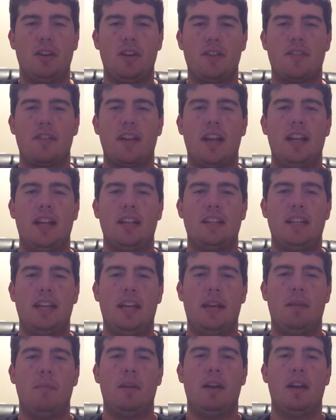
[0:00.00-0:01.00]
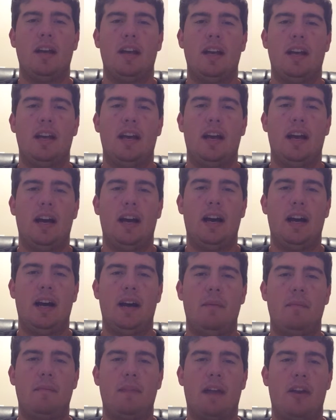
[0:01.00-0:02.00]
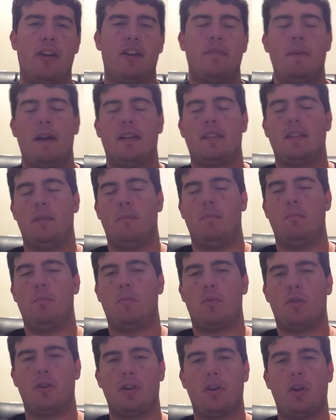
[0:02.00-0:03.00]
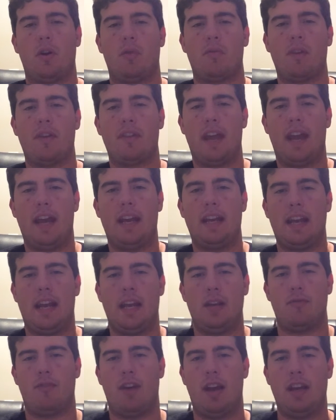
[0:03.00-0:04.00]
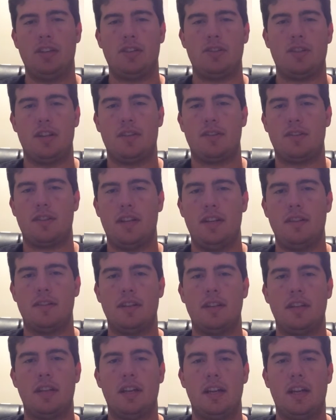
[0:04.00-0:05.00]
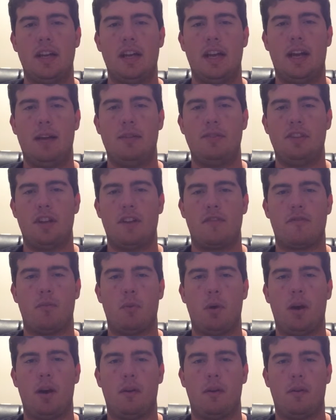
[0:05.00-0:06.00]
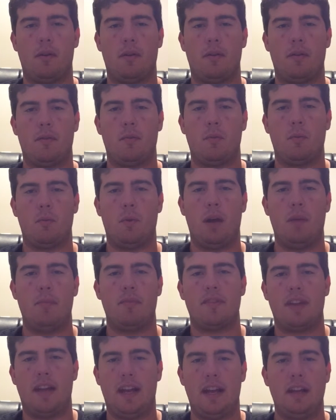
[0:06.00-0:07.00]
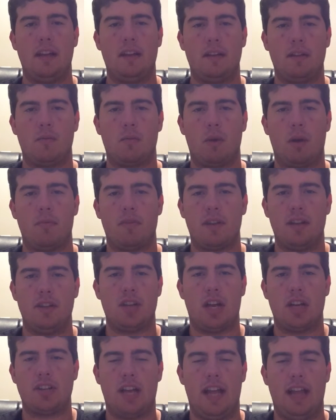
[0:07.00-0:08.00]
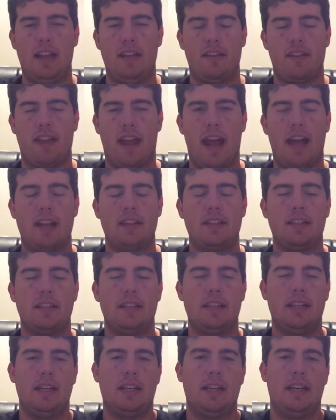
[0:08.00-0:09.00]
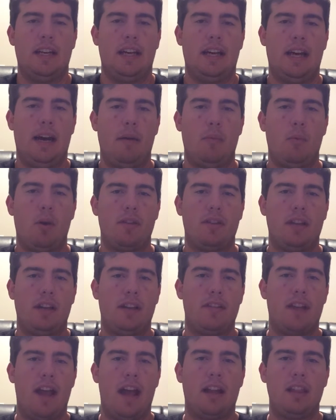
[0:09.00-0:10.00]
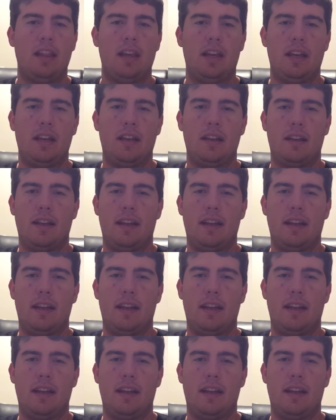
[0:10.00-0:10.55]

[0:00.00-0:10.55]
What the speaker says: good solid team. I expect them more to go around the 8-8 range this season, and just from where I'm seeing Josh Allen is at. It wasn't exactly,